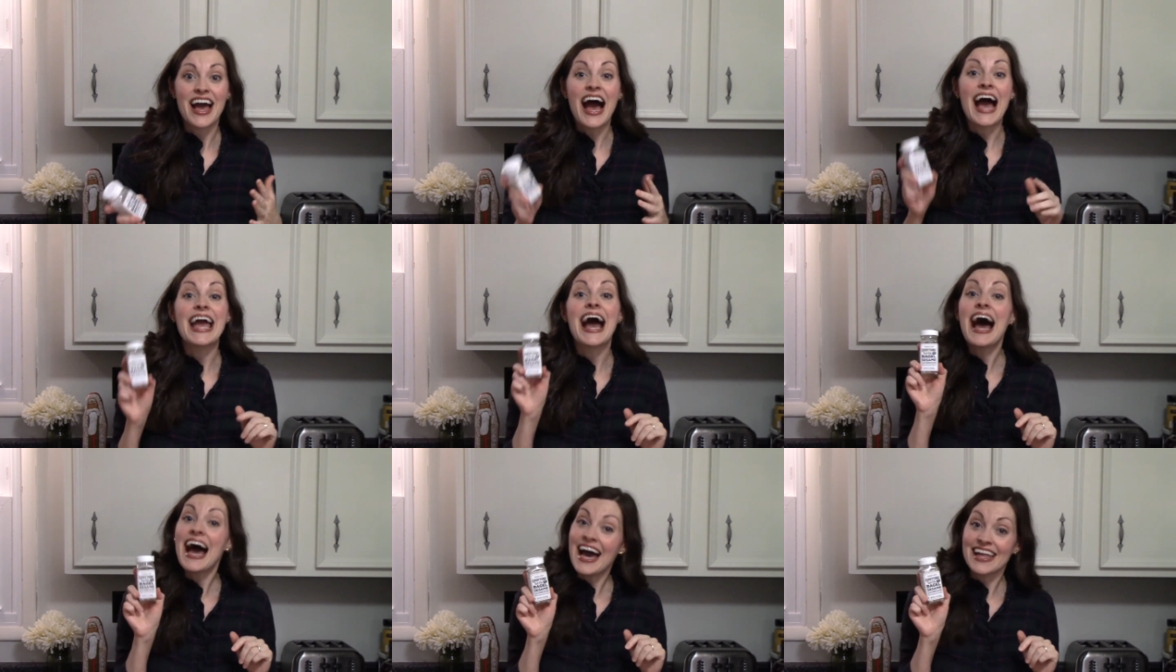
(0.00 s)
I
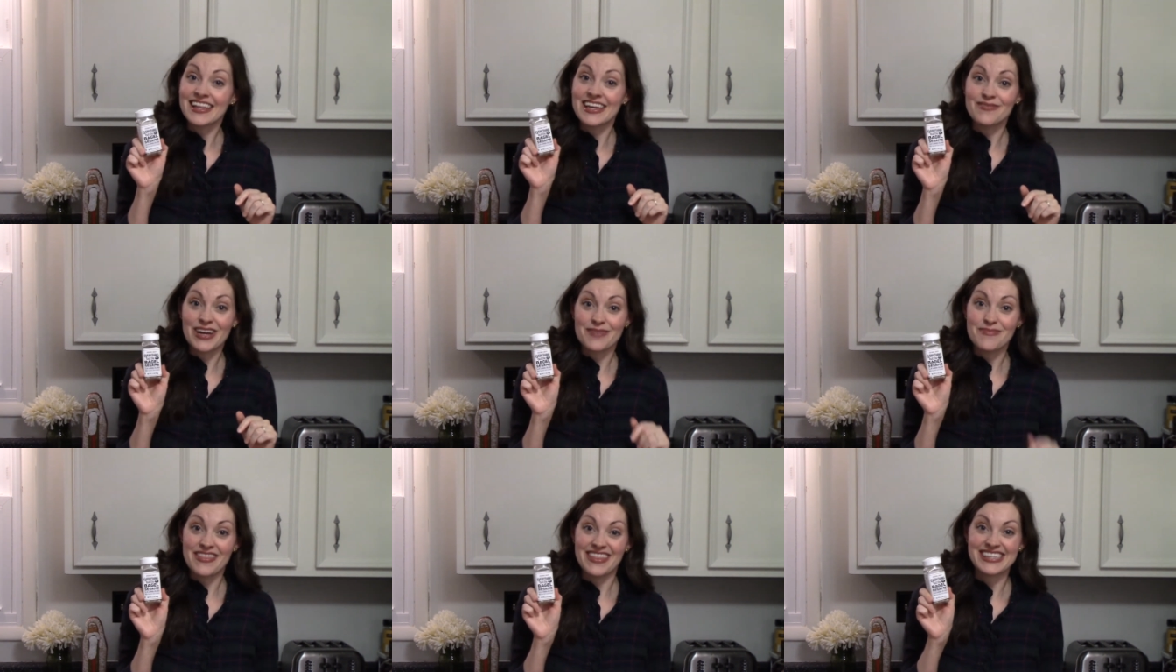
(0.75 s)
highly
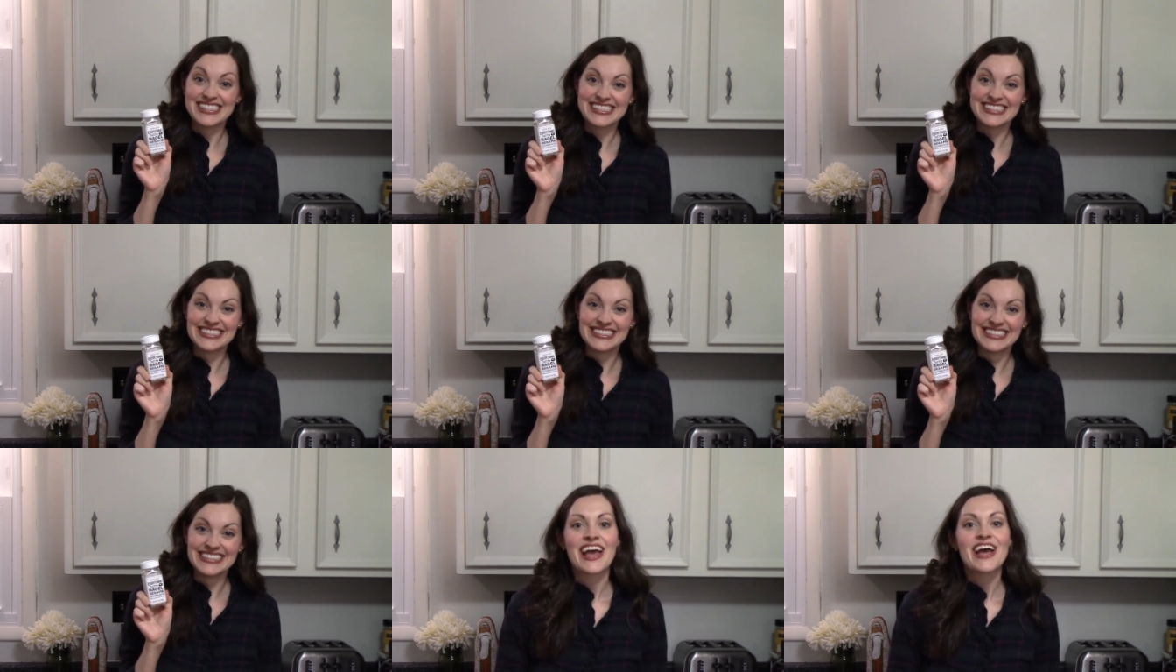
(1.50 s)
recommend this.
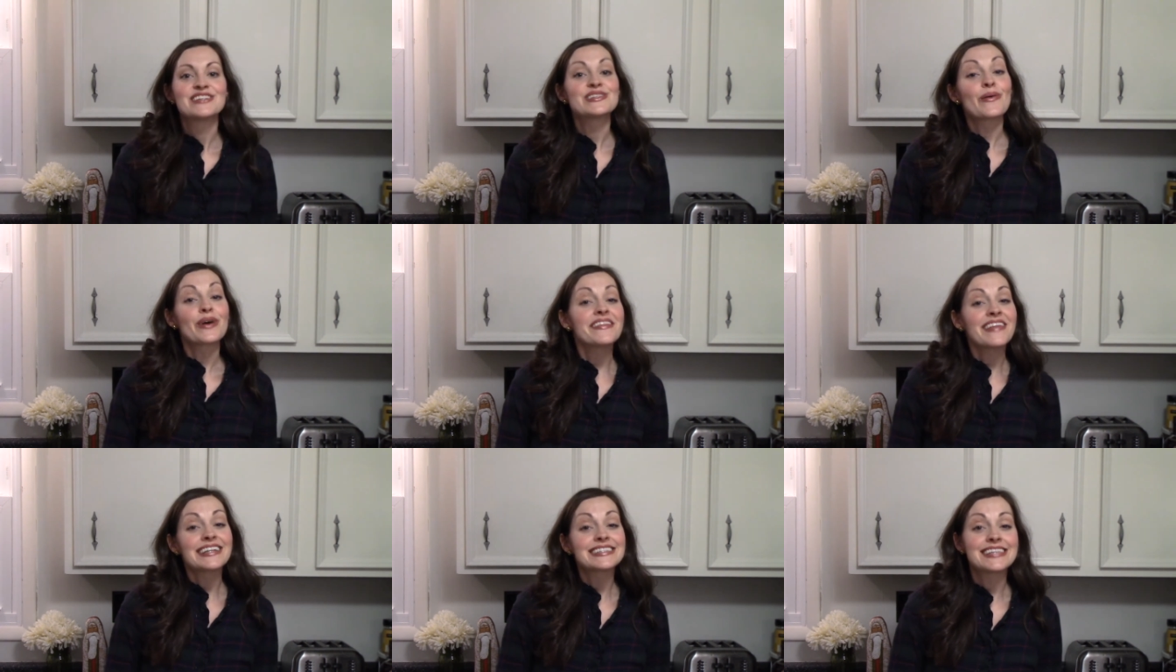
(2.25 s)
So in
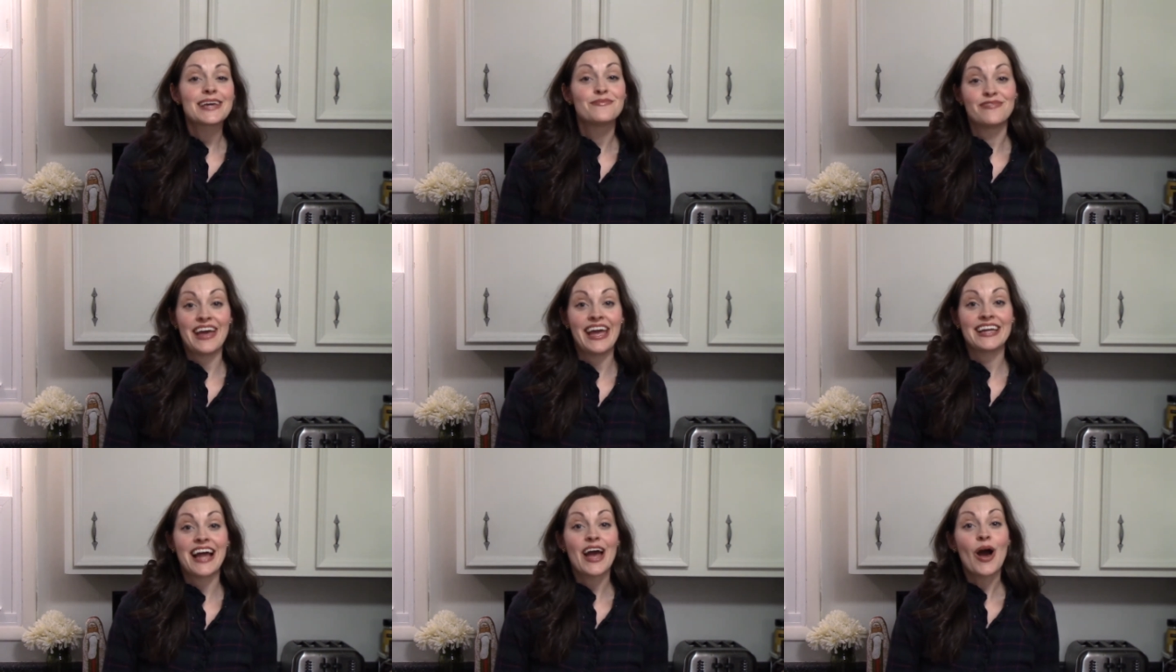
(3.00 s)
that same
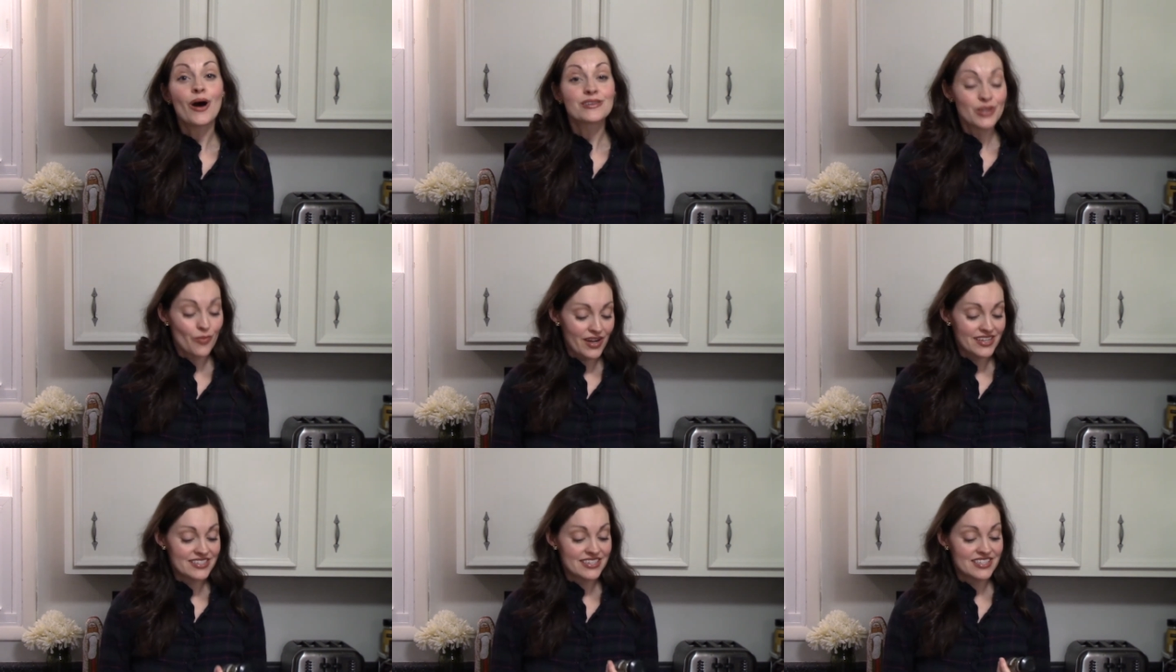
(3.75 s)
vein, I also
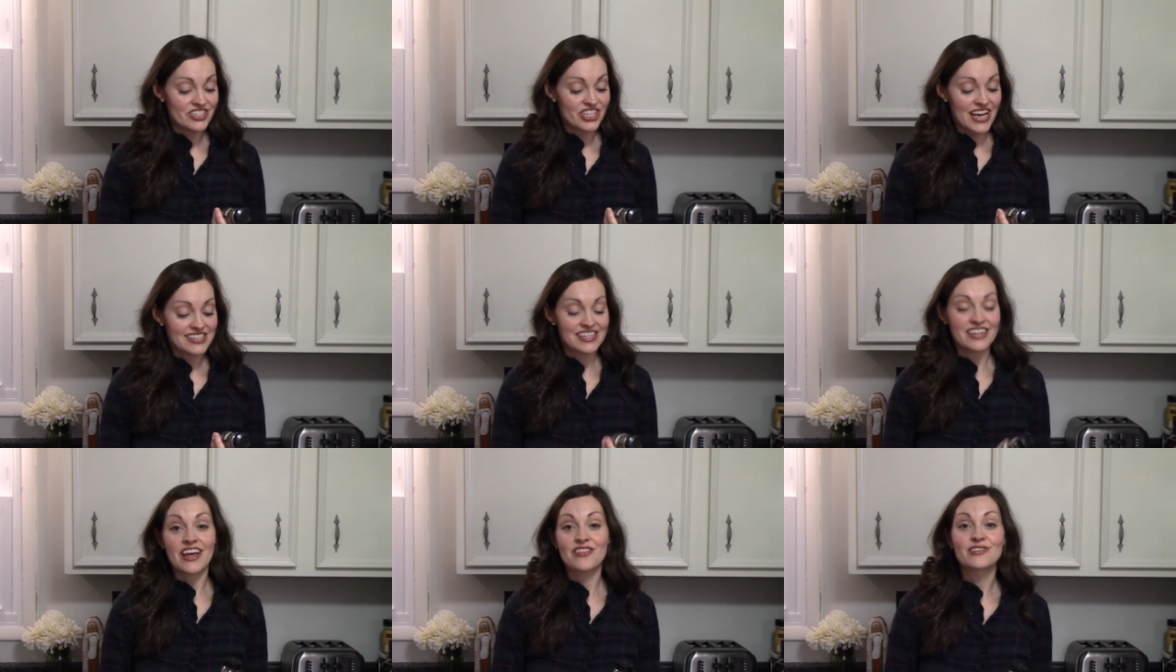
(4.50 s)
wanted to suggest
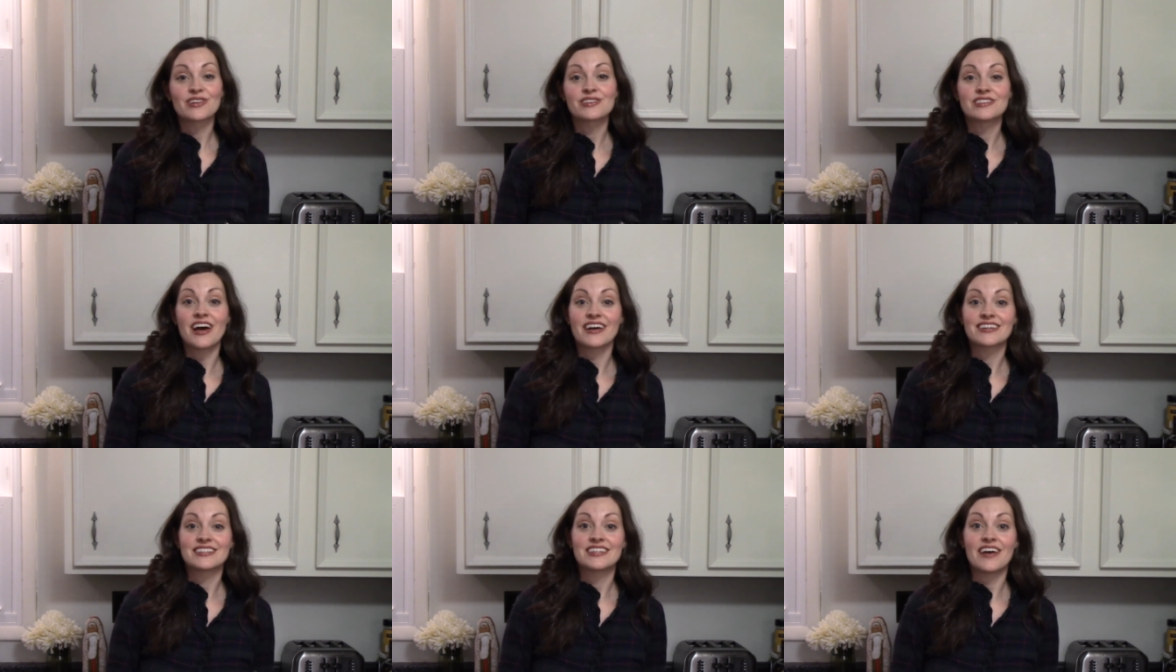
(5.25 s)
another little
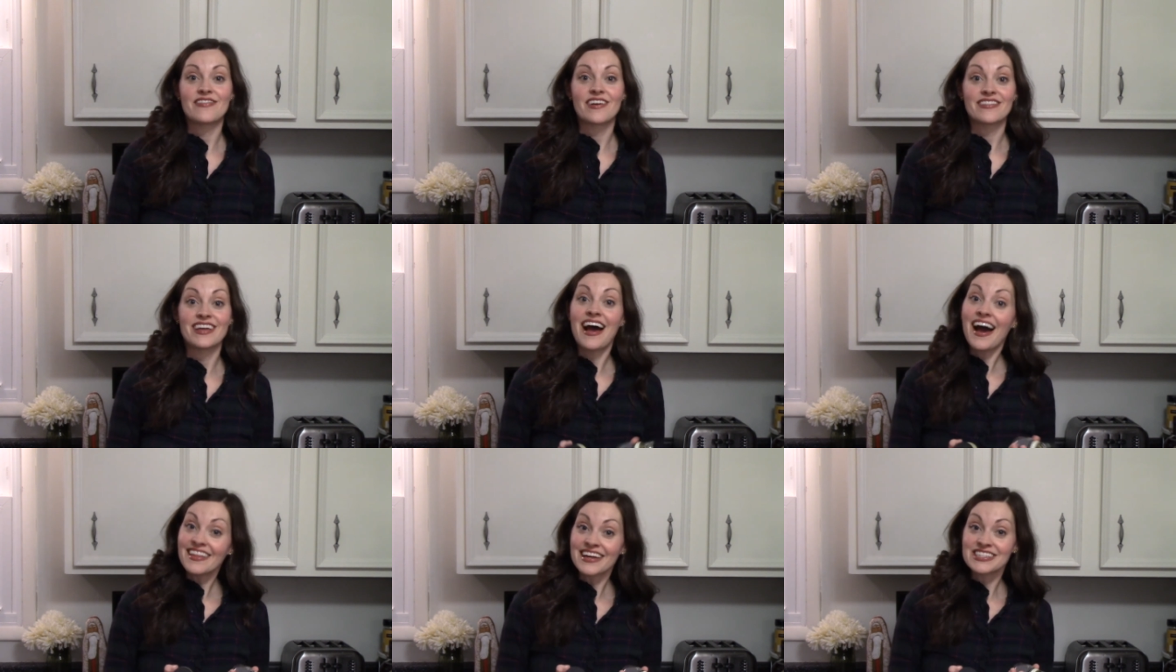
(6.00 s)
stocking stuffer that
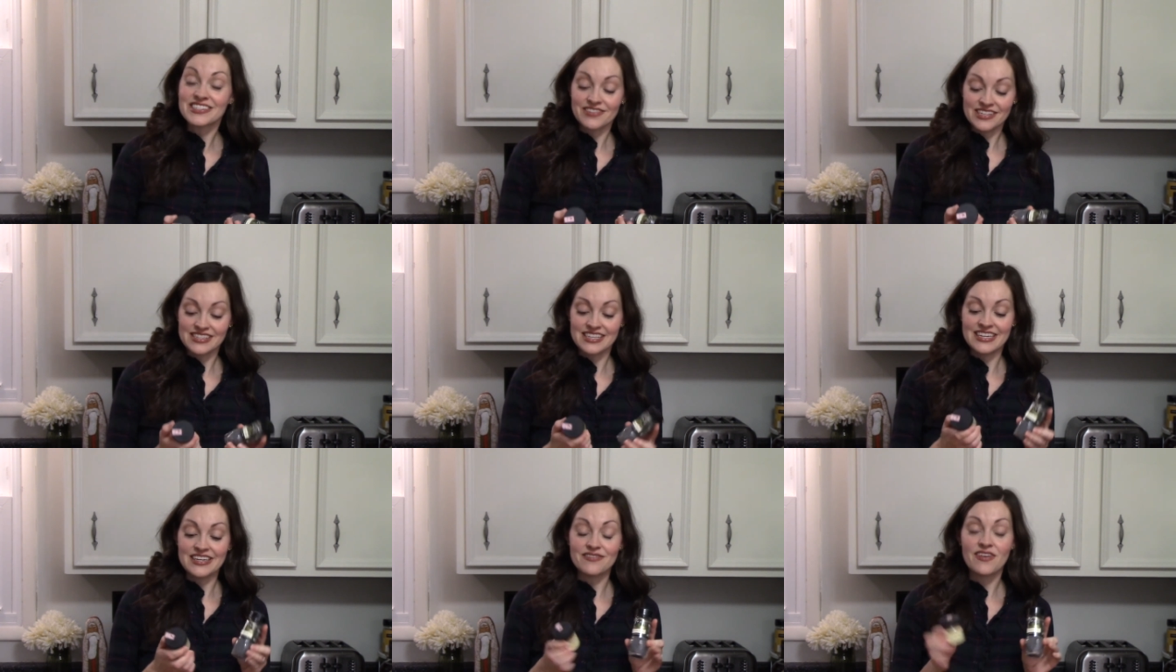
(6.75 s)
I like to
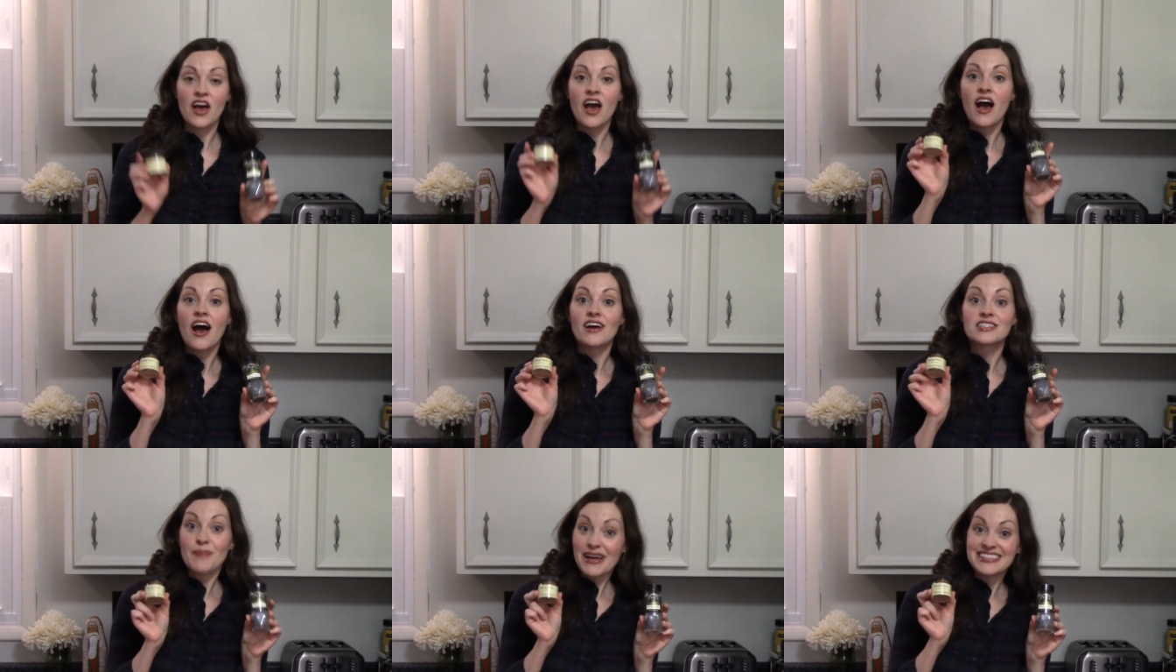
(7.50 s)
receive,
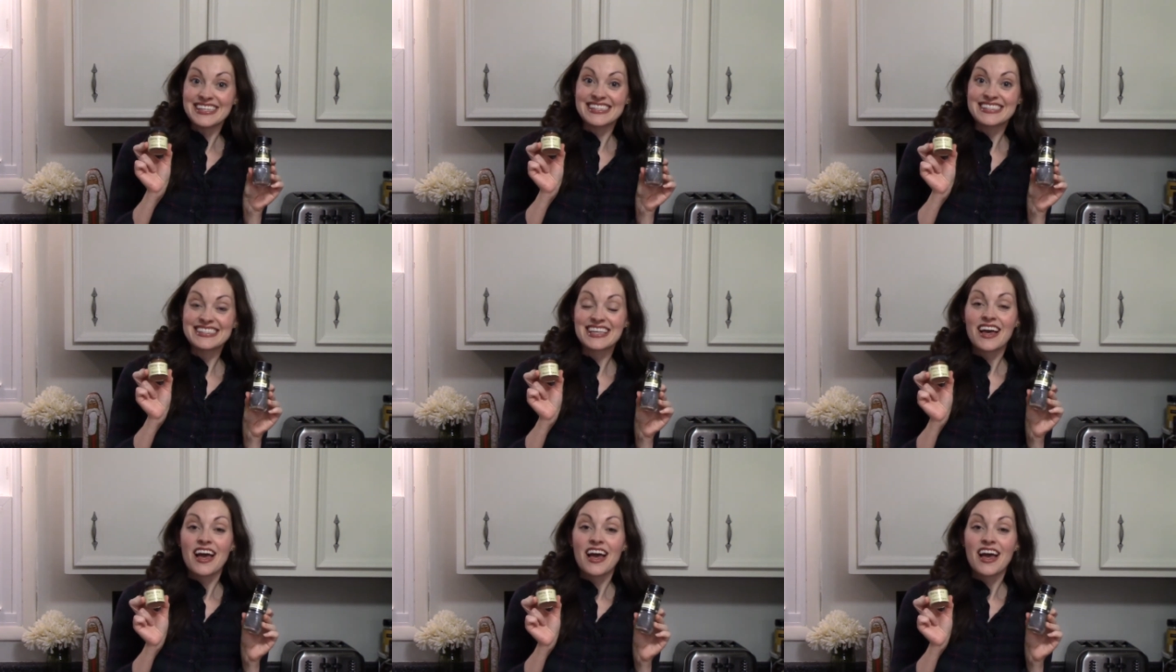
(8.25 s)
spices.